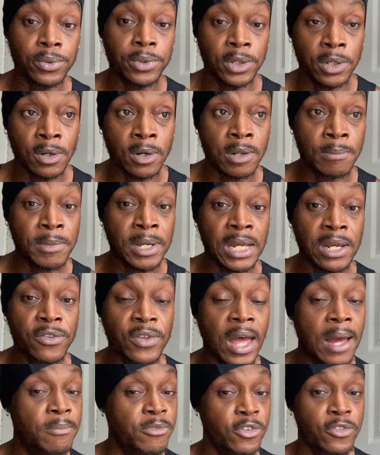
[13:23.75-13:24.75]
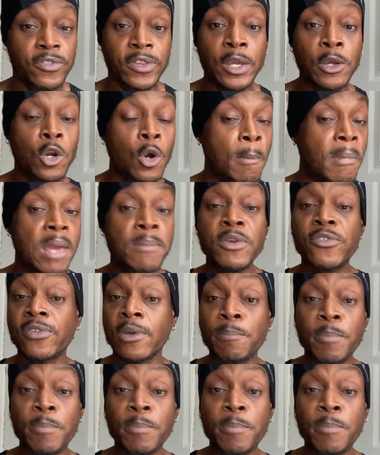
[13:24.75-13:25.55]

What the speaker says: You know what I mean? I'm just, maybe some